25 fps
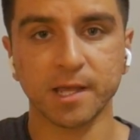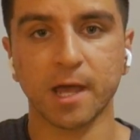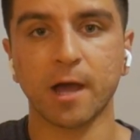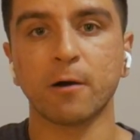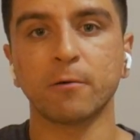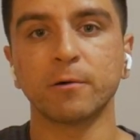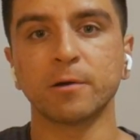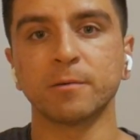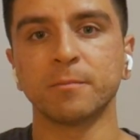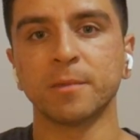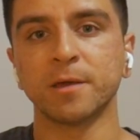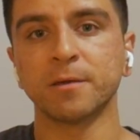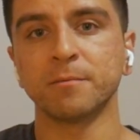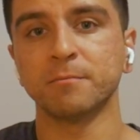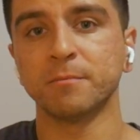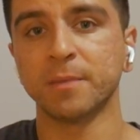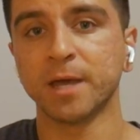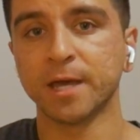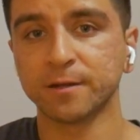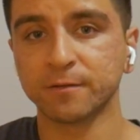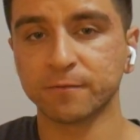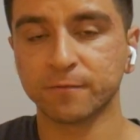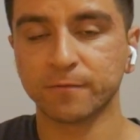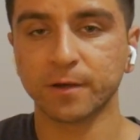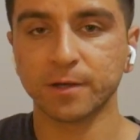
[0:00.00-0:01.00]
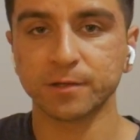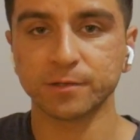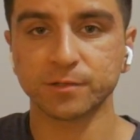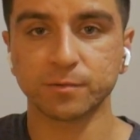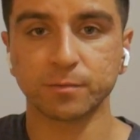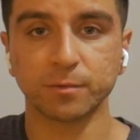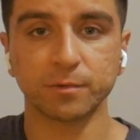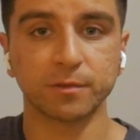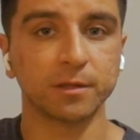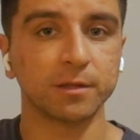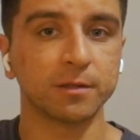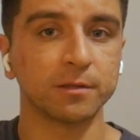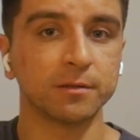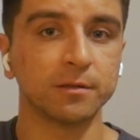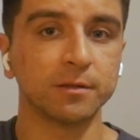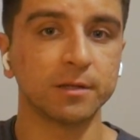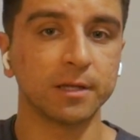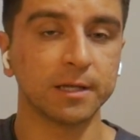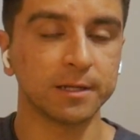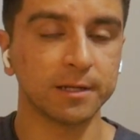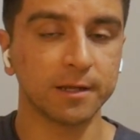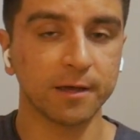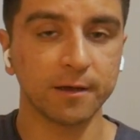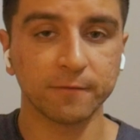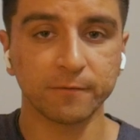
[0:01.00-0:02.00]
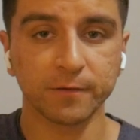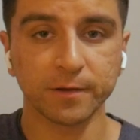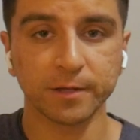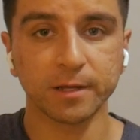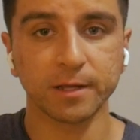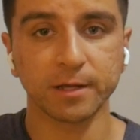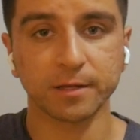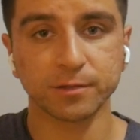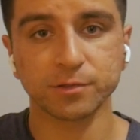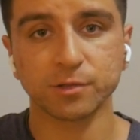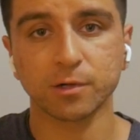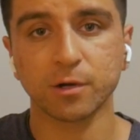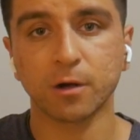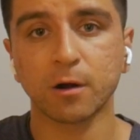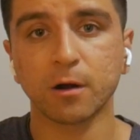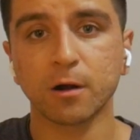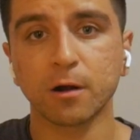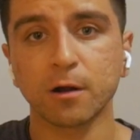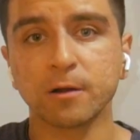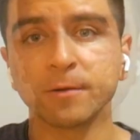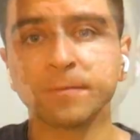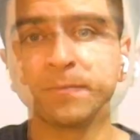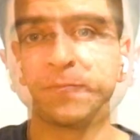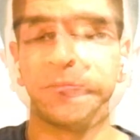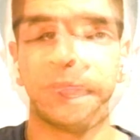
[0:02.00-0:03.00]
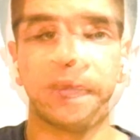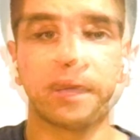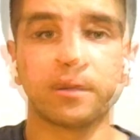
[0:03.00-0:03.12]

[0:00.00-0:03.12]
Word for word: how it may manifest within an F8X car,